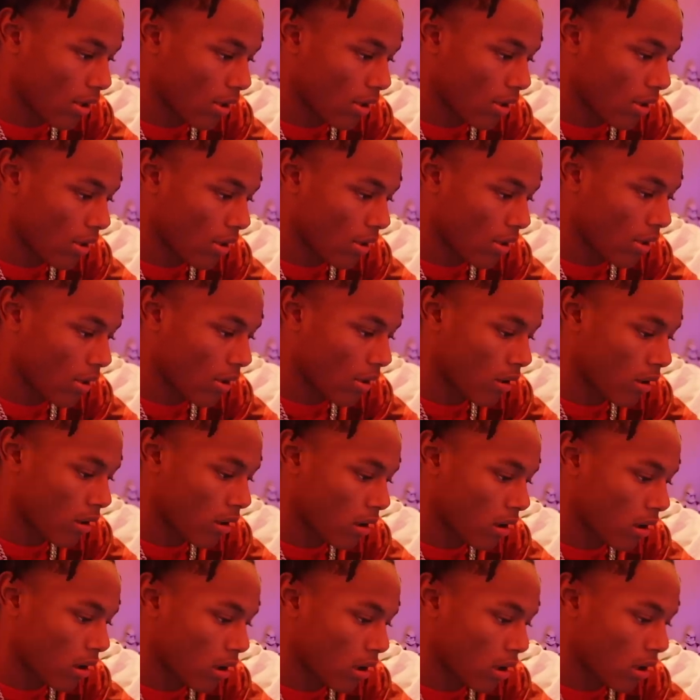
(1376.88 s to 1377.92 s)

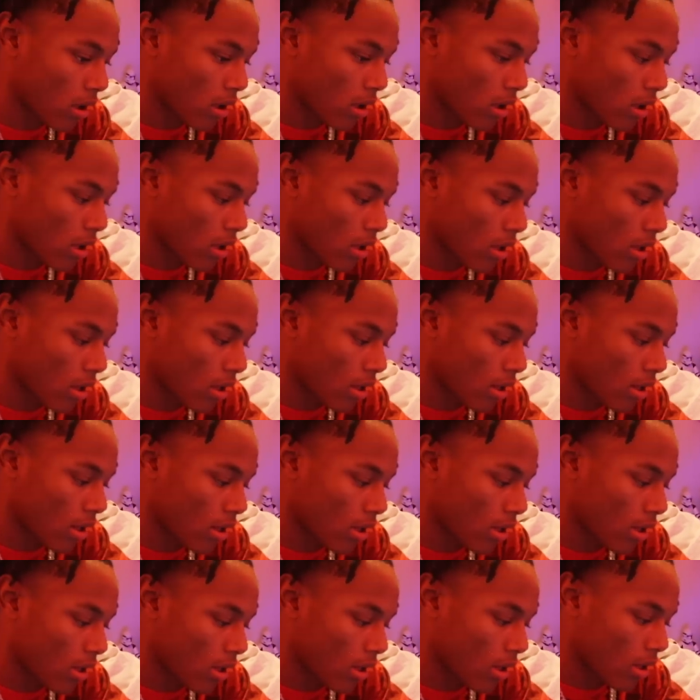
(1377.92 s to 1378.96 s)

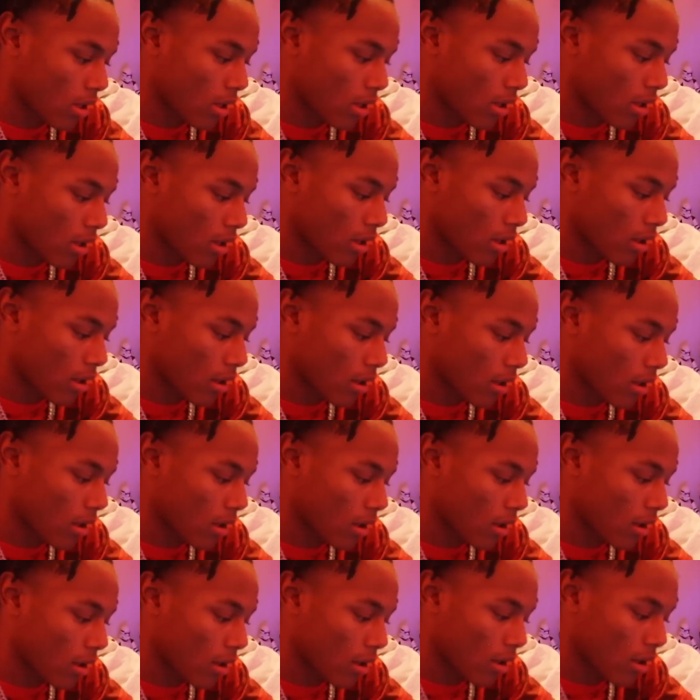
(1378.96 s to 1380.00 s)

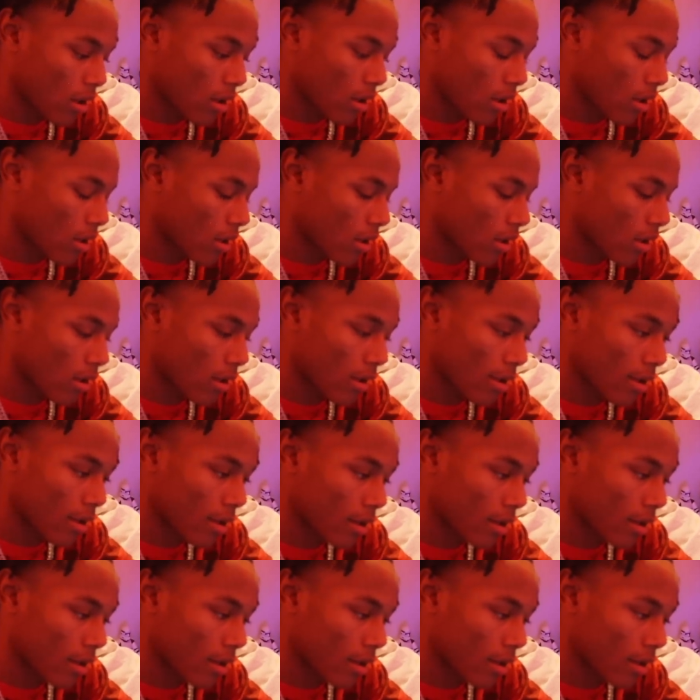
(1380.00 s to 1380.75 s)
[no speech]